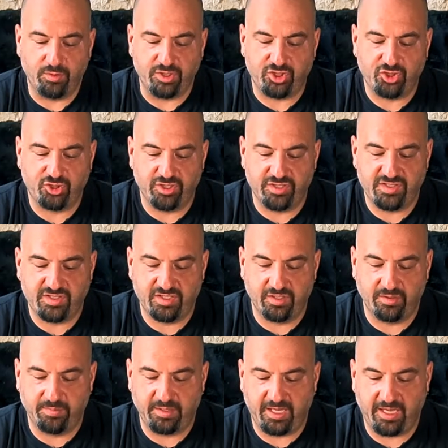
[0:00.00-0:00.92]
we should
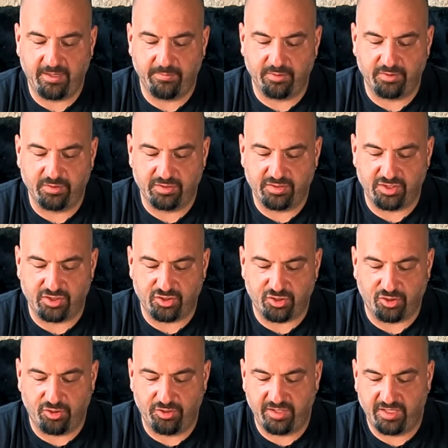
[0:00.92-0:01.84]
still be able to
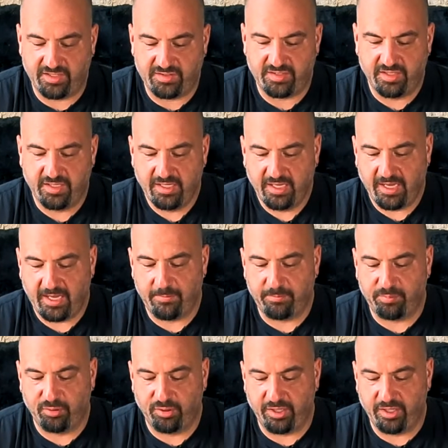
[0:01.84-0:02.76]
turn this
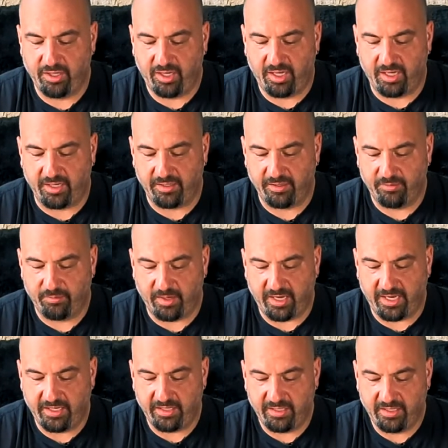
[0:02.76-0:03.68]
and put it on,
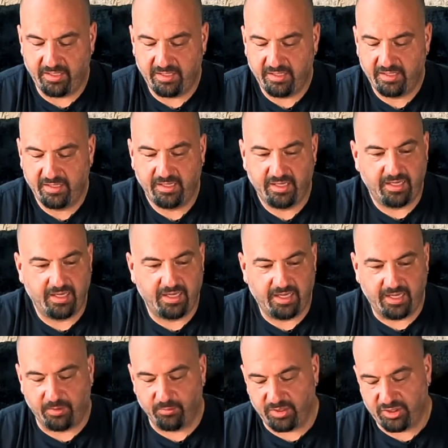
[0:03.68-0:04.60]
right?
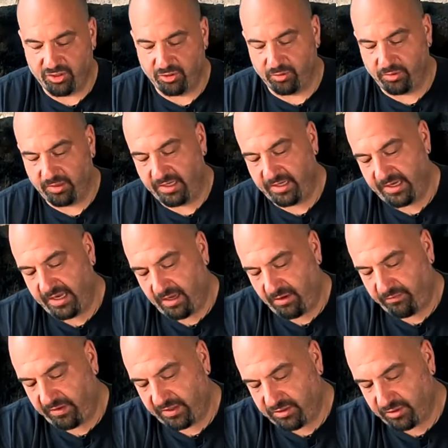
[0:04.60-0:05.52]
And we do. And
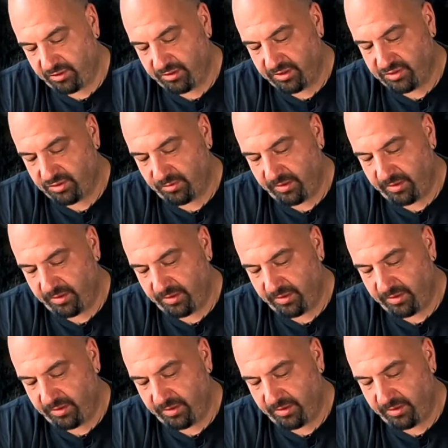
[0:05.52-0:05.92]
now if I turn this